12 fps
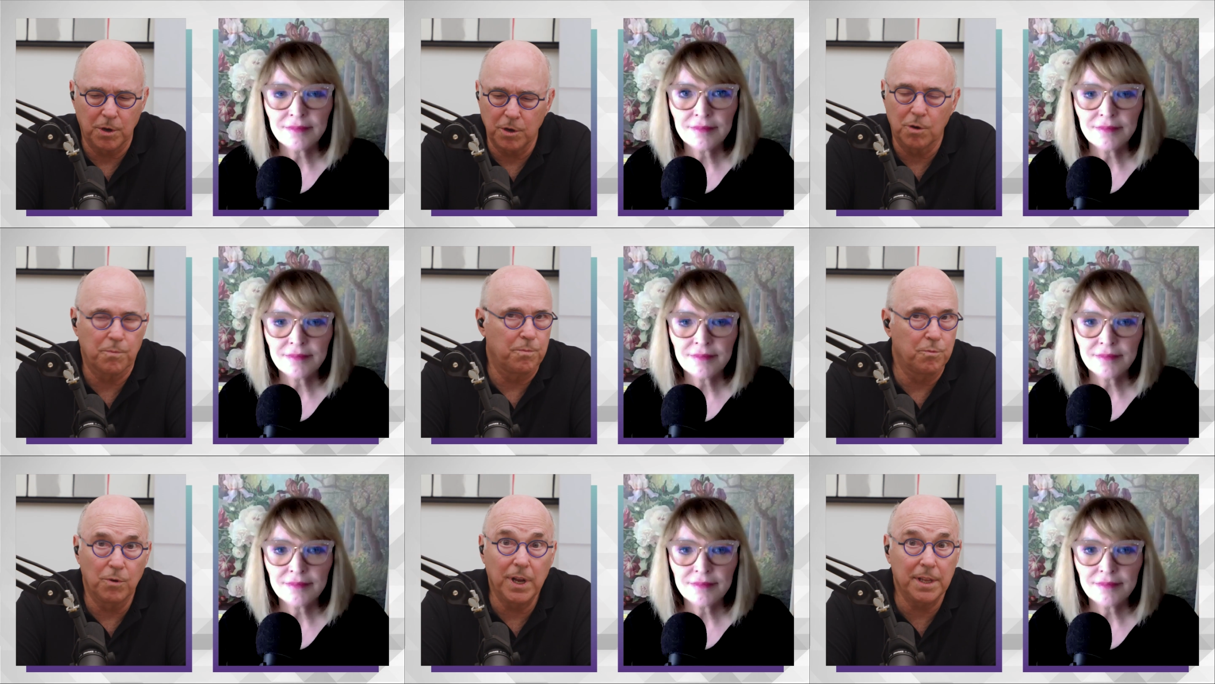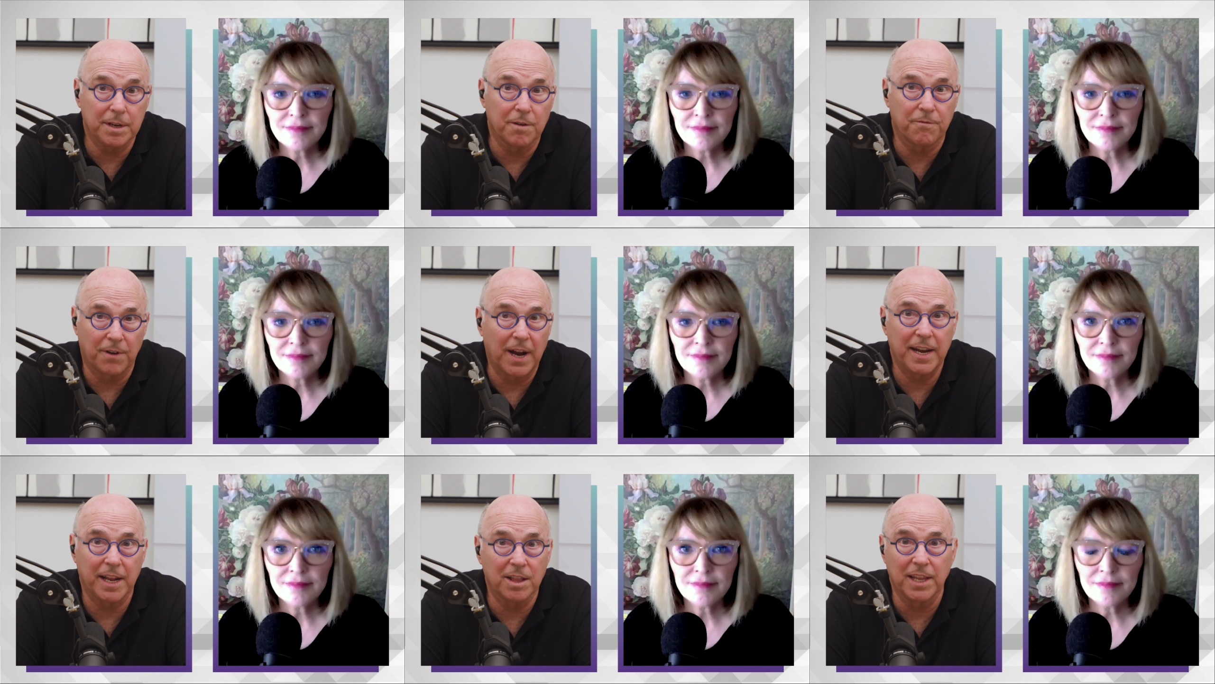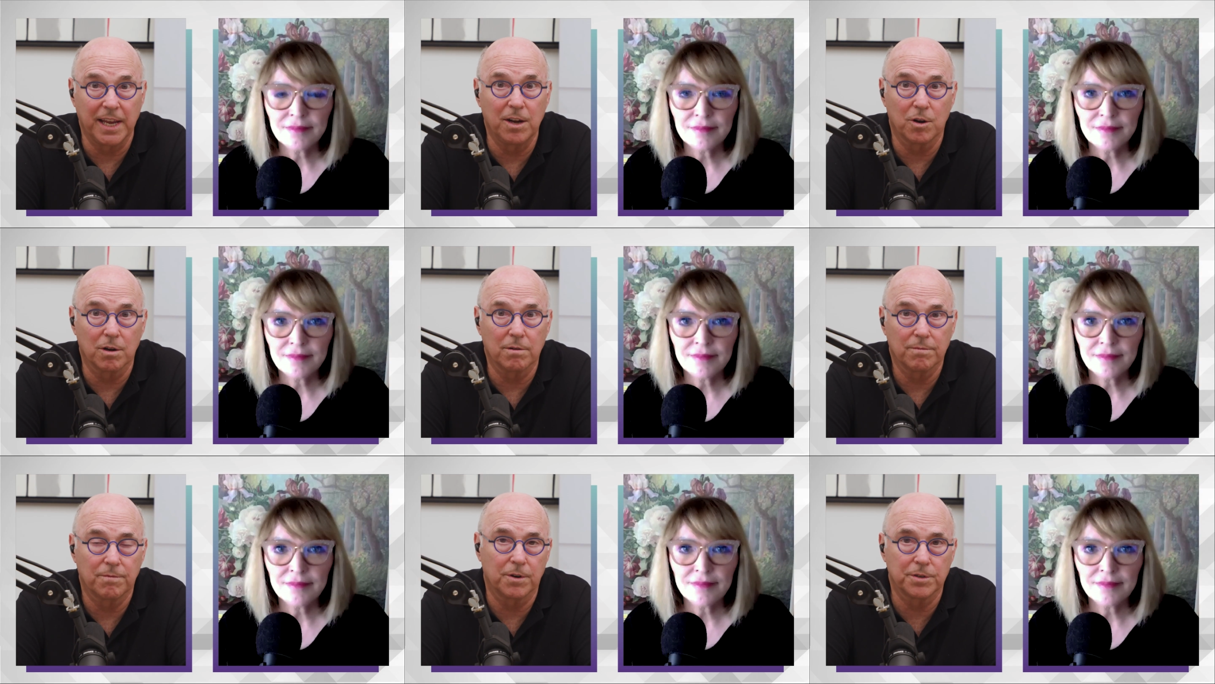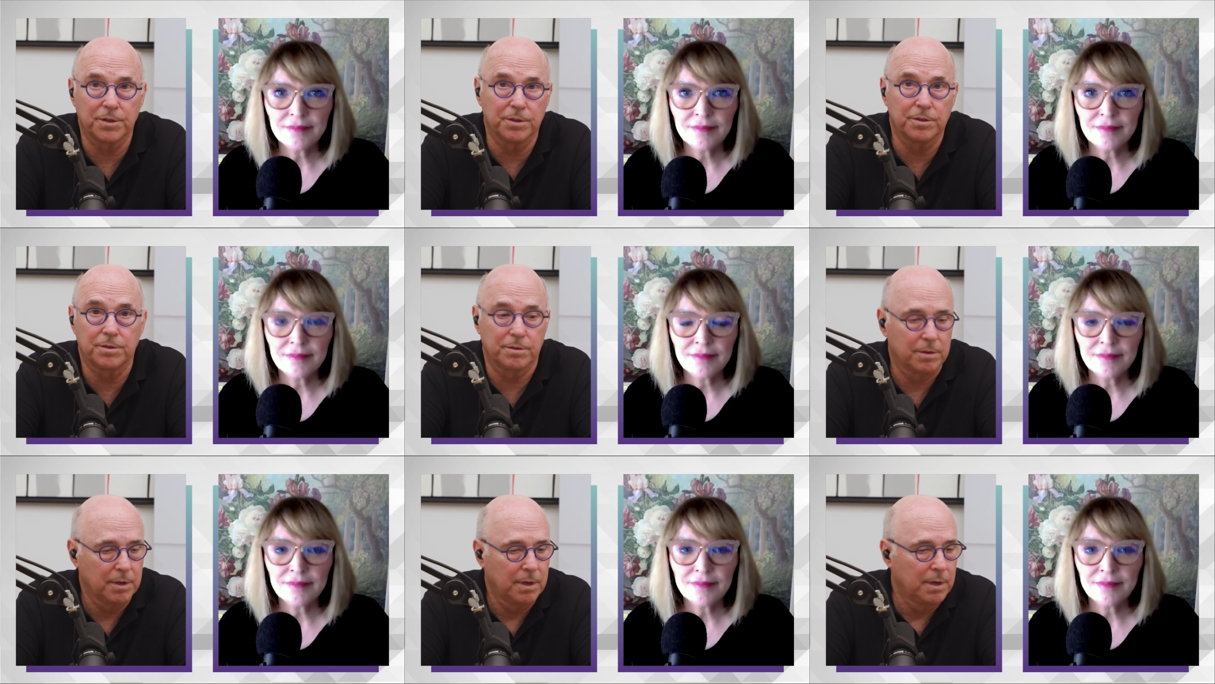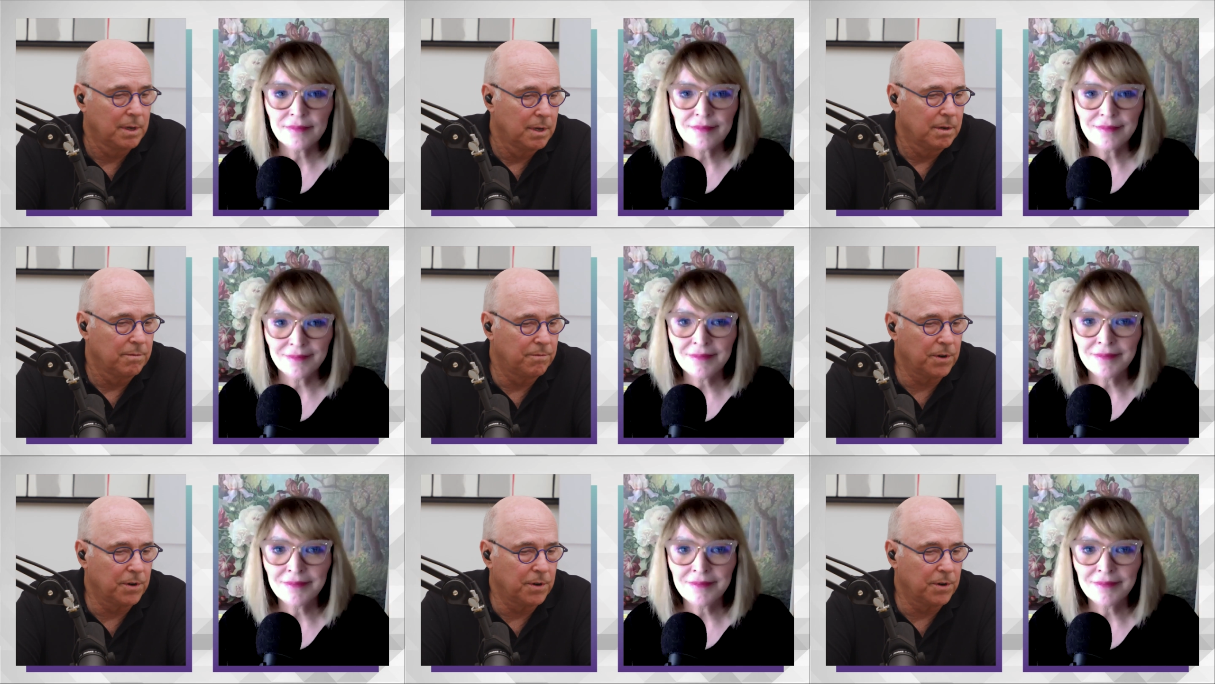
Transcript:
Speaker 1: You're really defining leader versus mm-hmm.